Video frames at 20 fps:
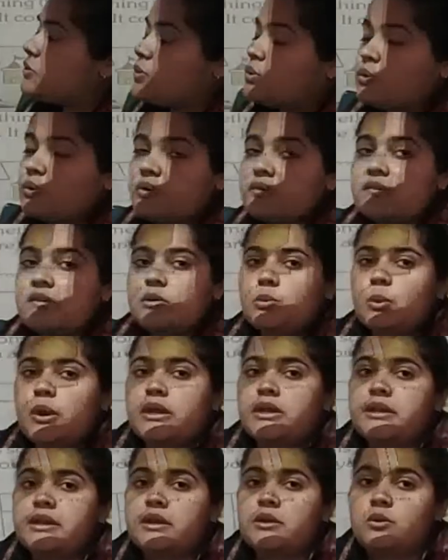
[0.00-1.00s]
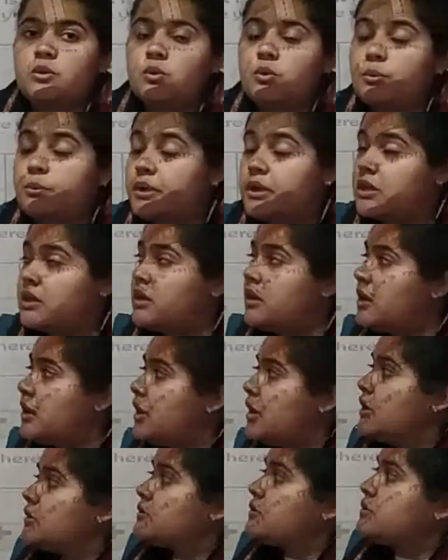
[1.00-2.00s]
who is inviting whom here?
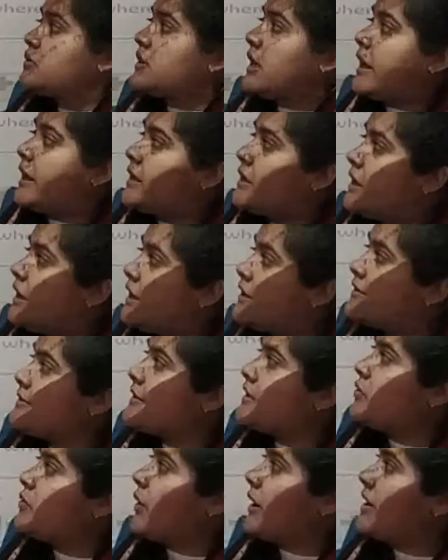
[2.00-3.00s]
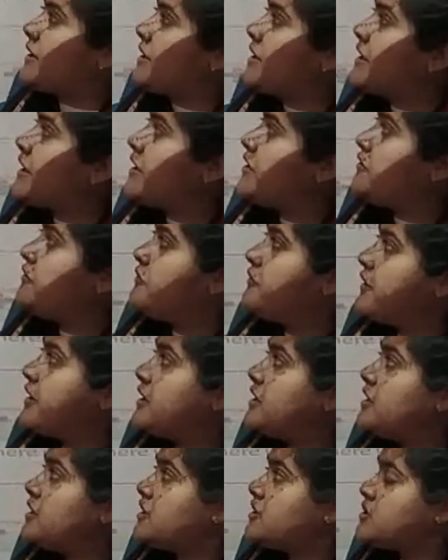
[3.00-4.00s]
So Tanya is inviting her
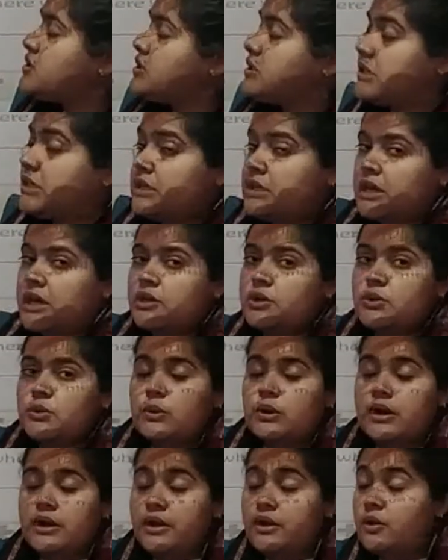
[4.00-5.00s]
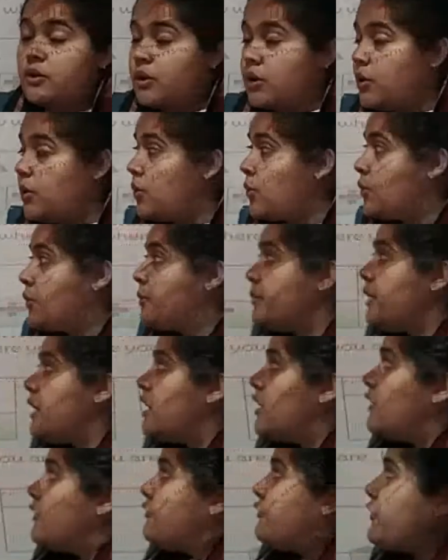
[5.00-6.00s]
friend Sheena to her home
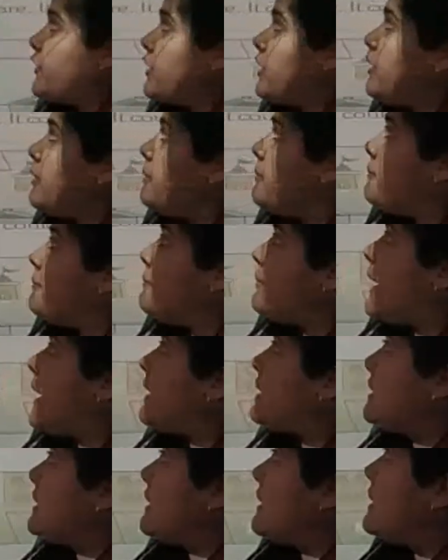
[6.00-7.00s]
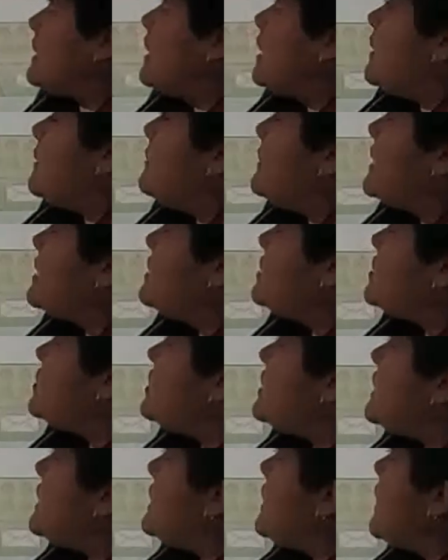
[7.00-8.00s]
for a party, but
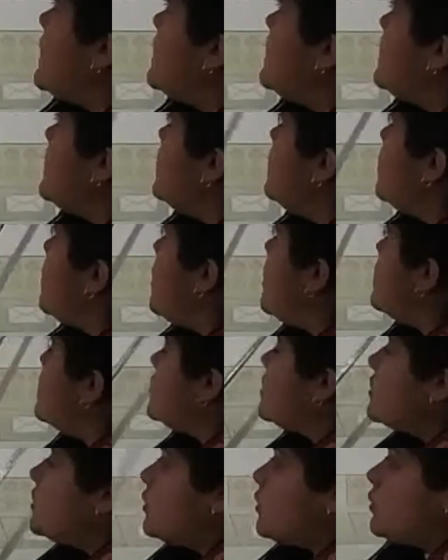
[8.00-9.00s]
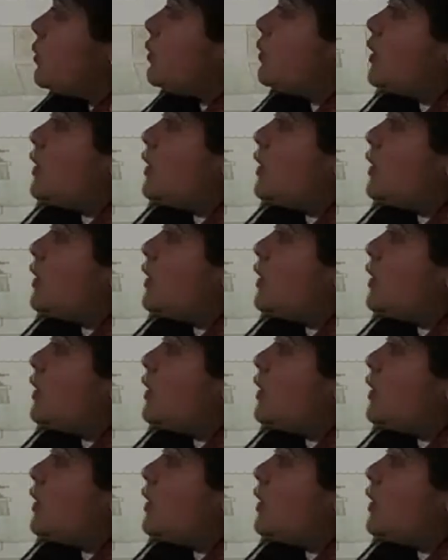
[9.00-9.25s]
Sheena did not know